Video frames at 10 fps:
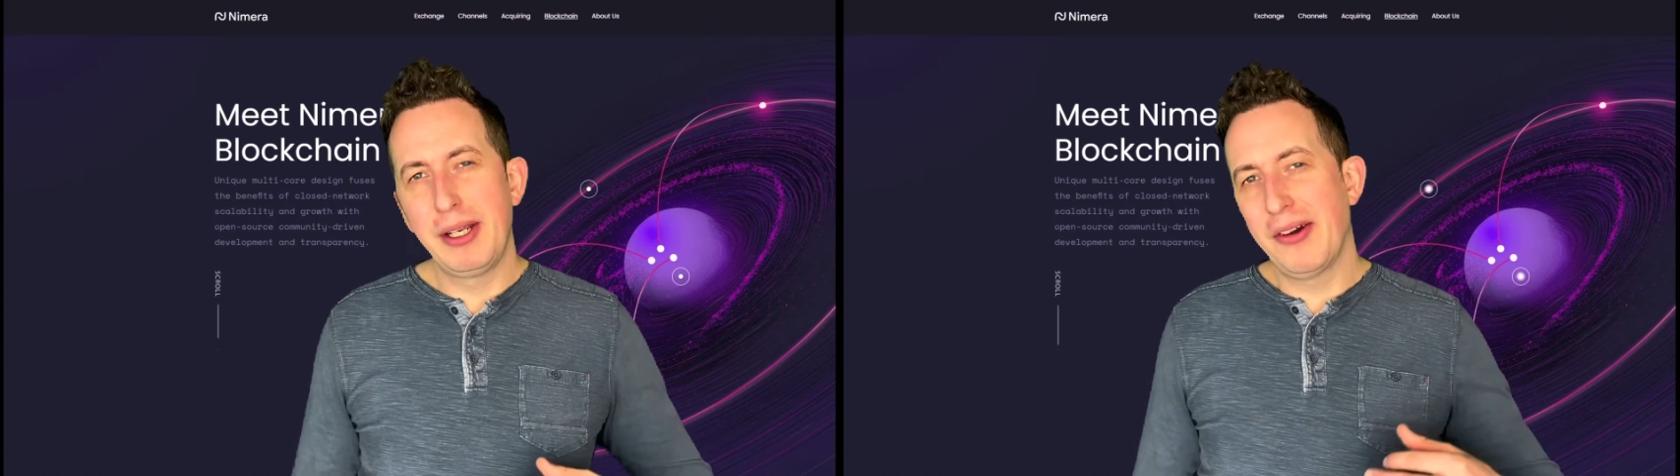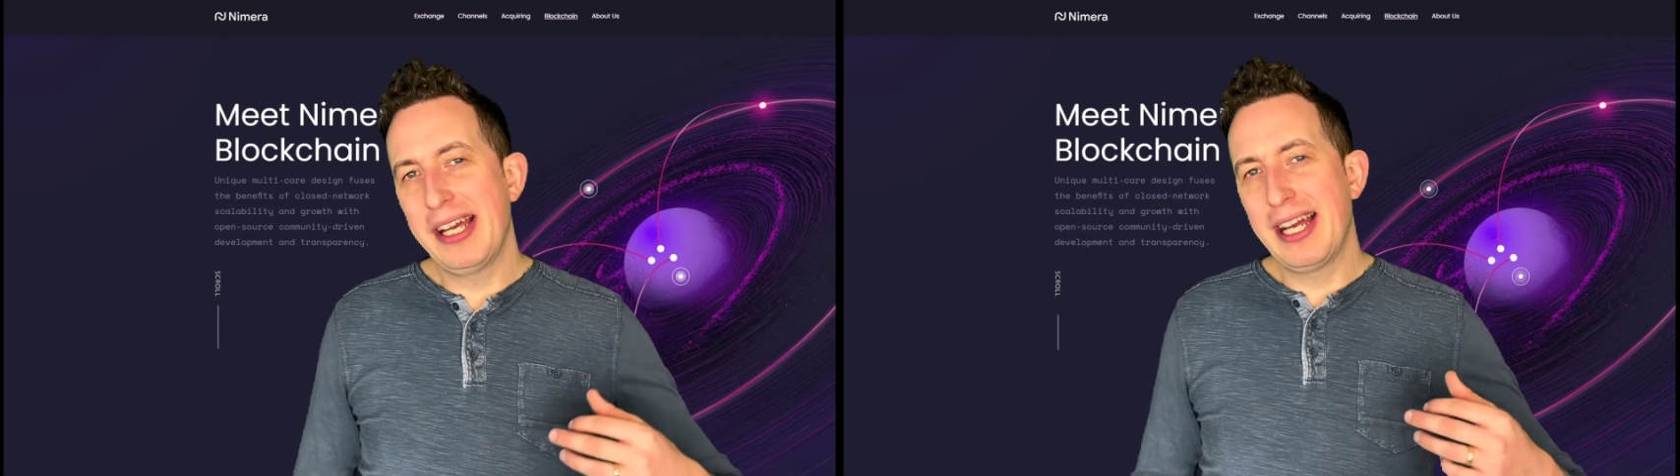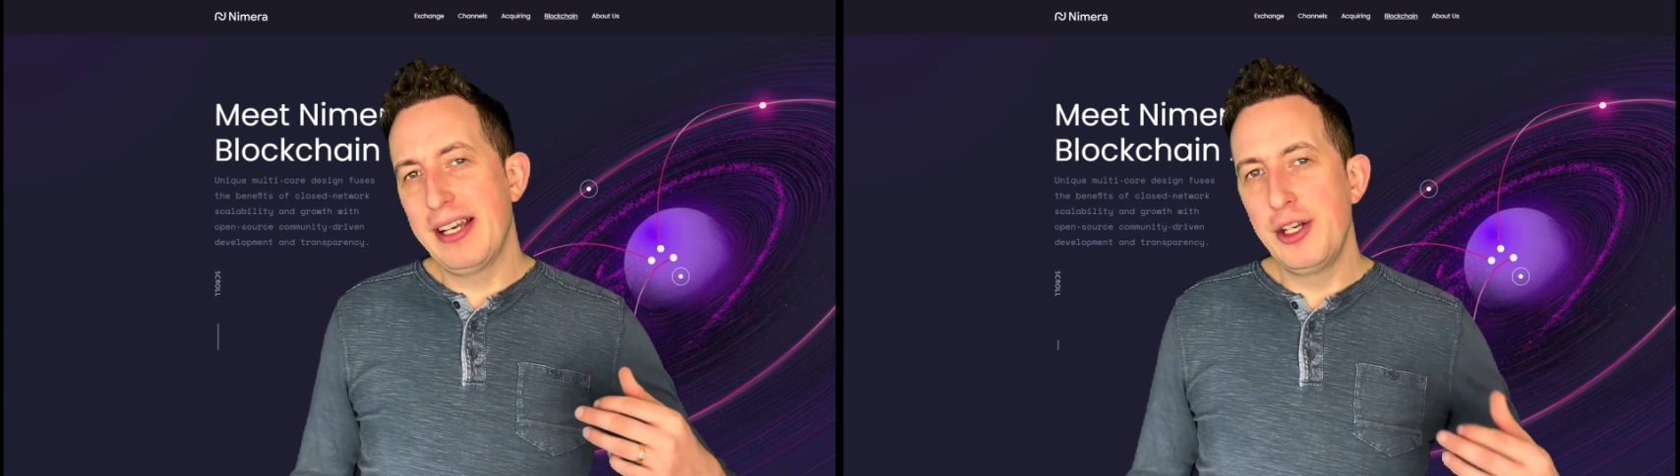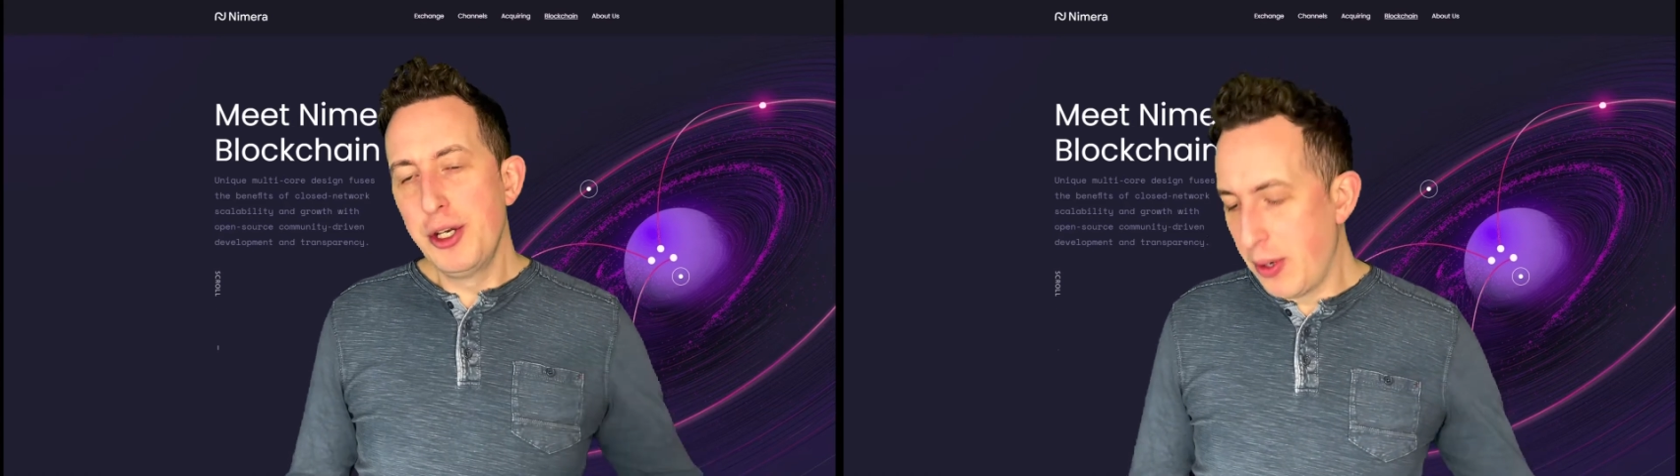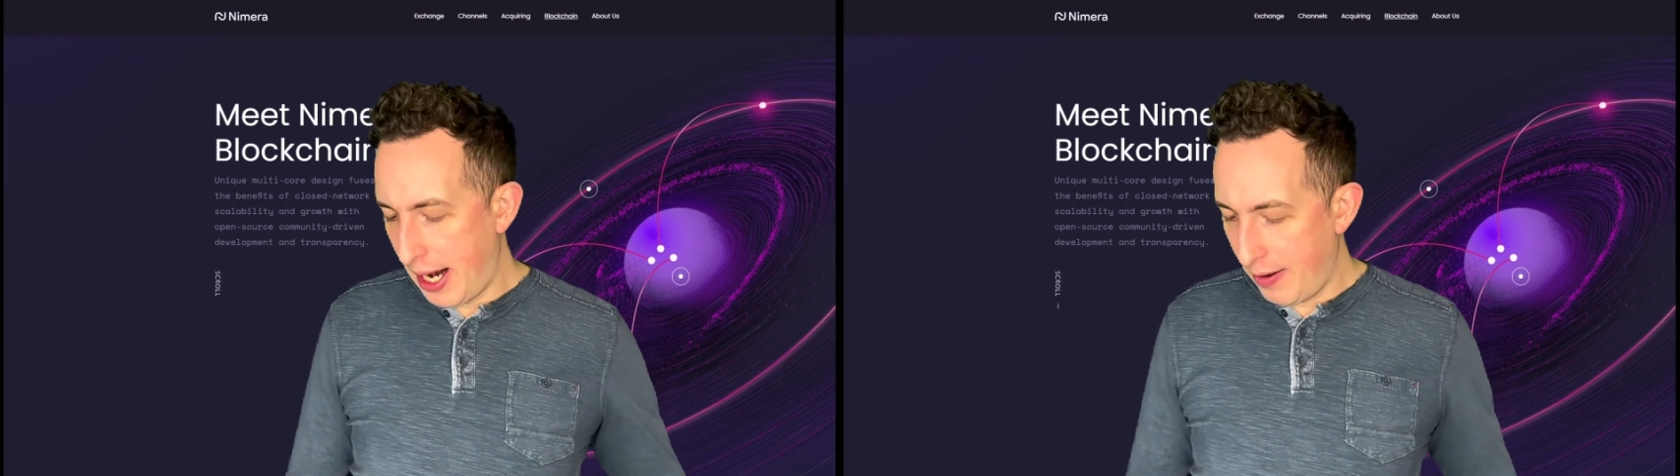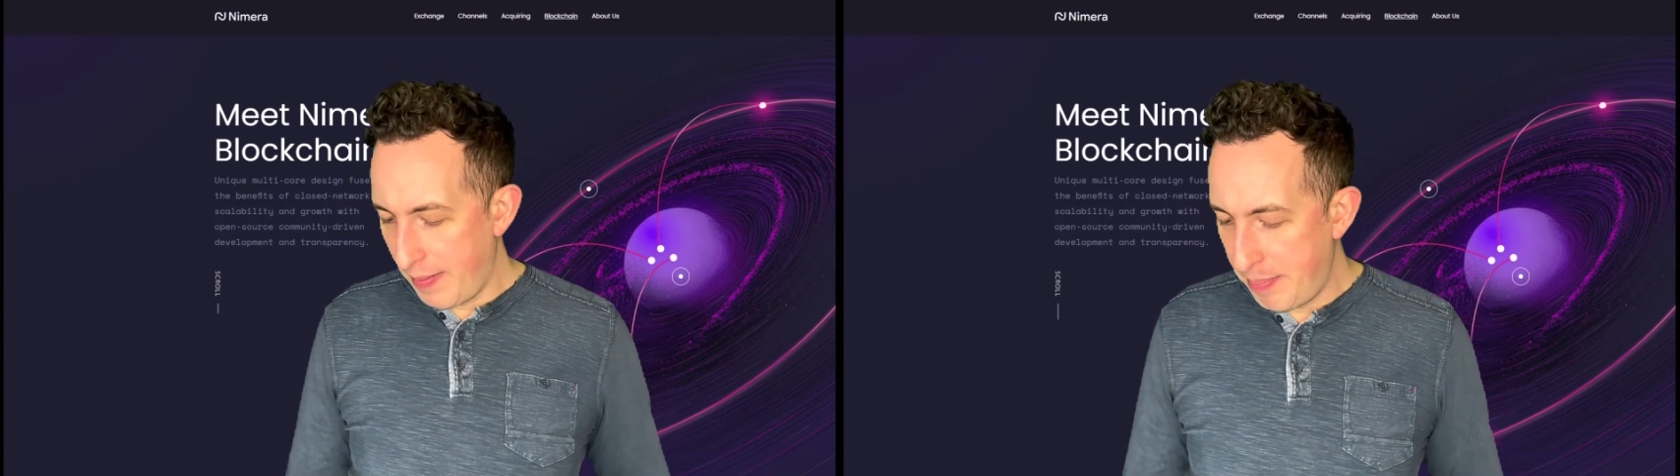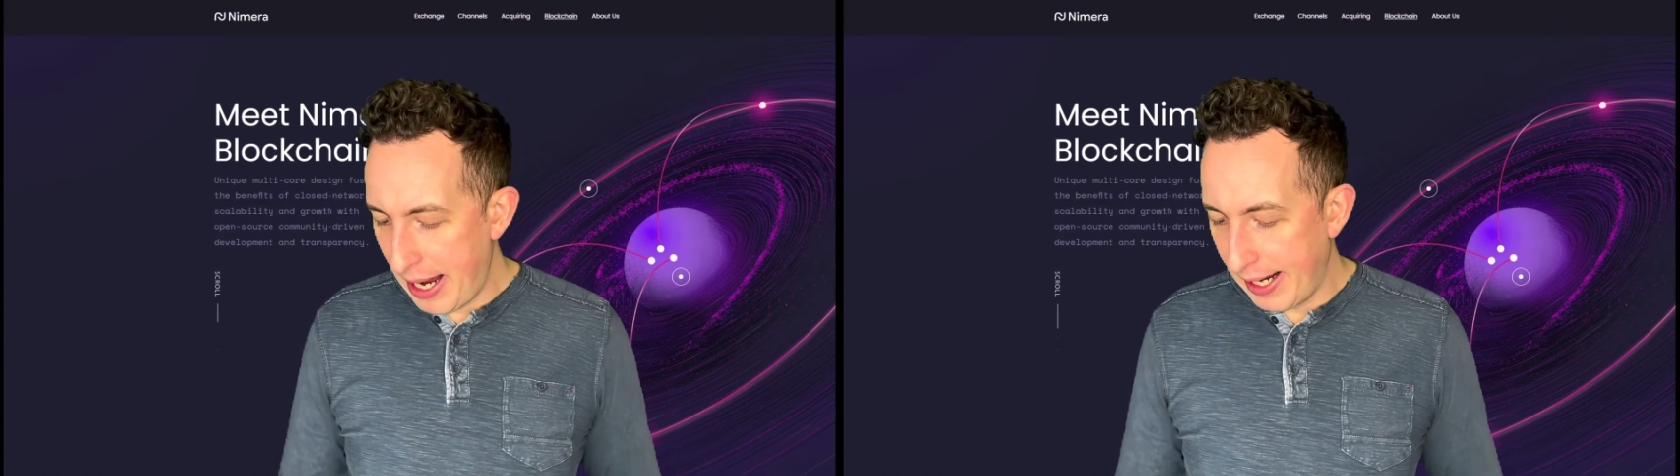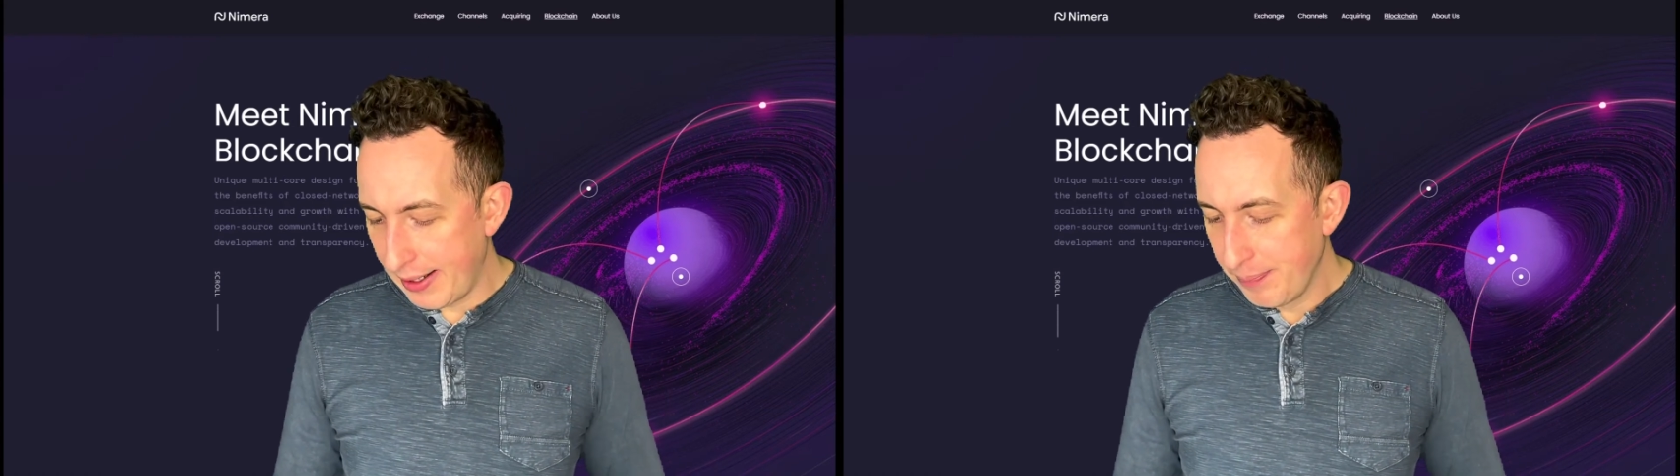like a new era
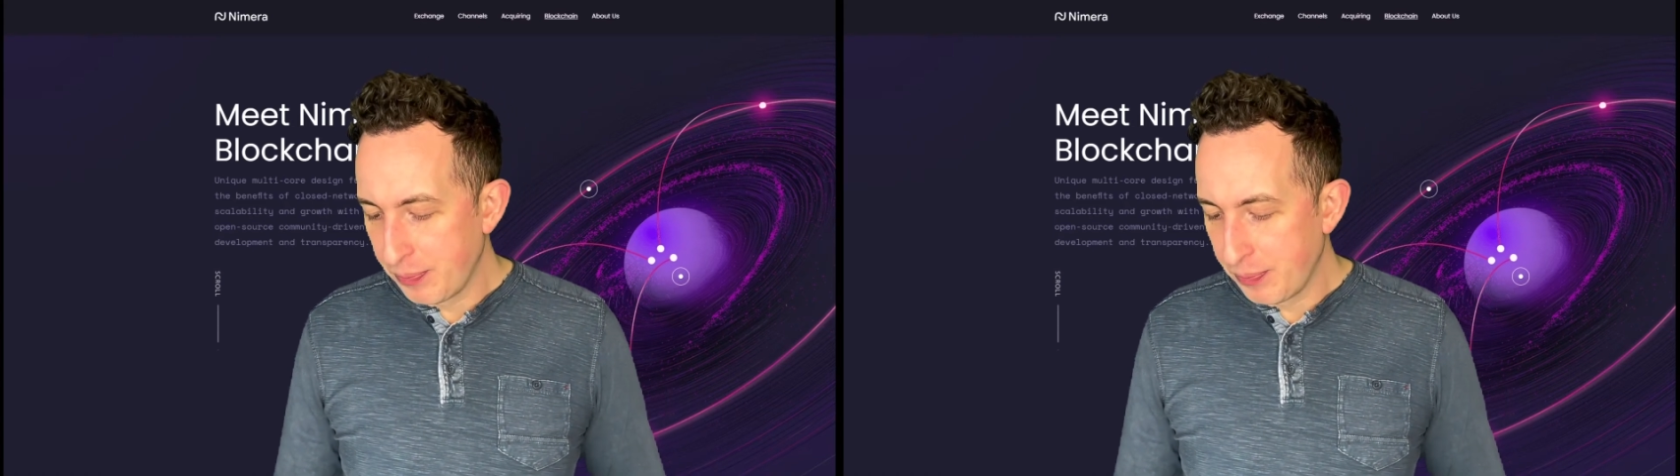bank.